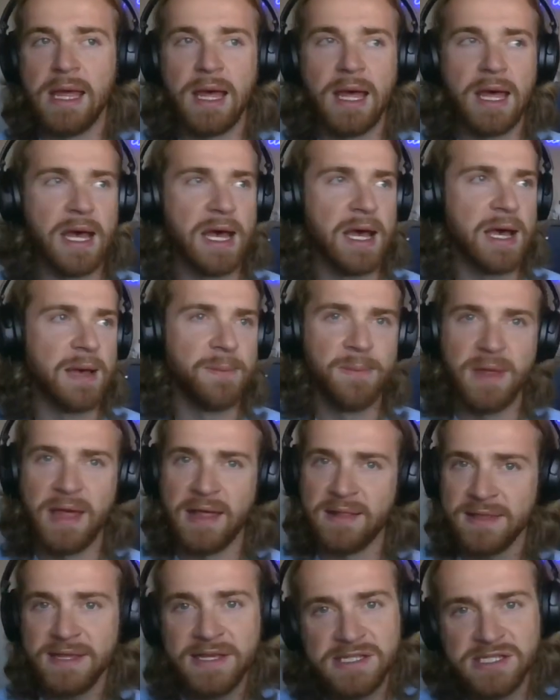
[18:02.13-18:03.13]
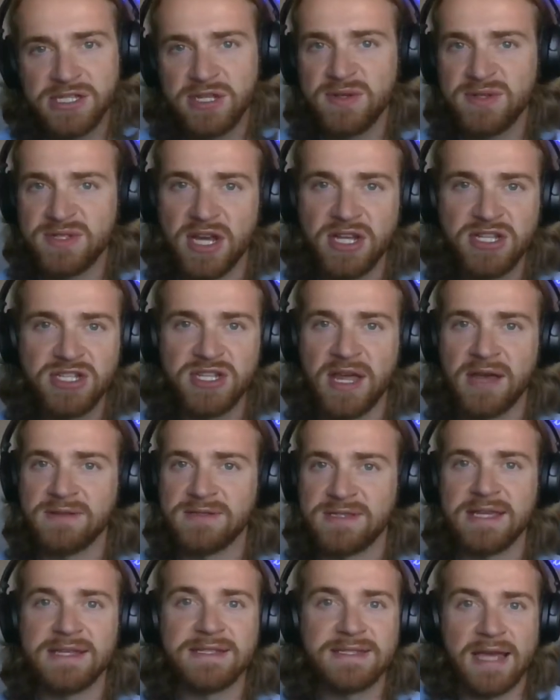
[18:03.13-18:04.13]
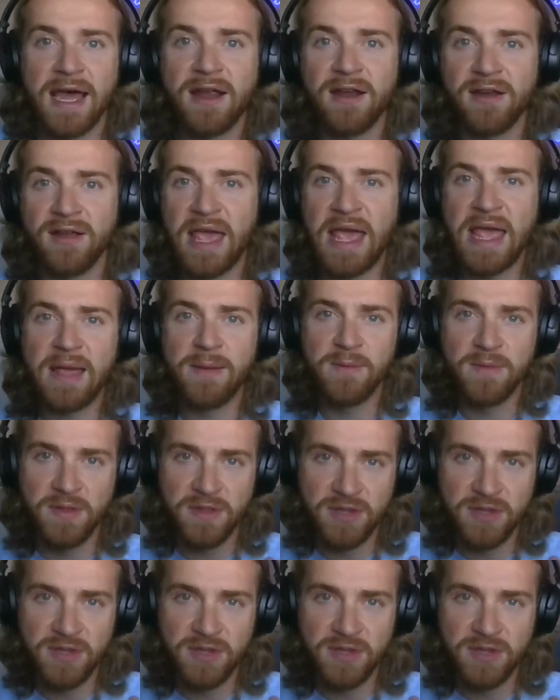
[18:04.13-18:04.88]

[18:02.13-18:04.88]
at least 2 touchdowns the entire game.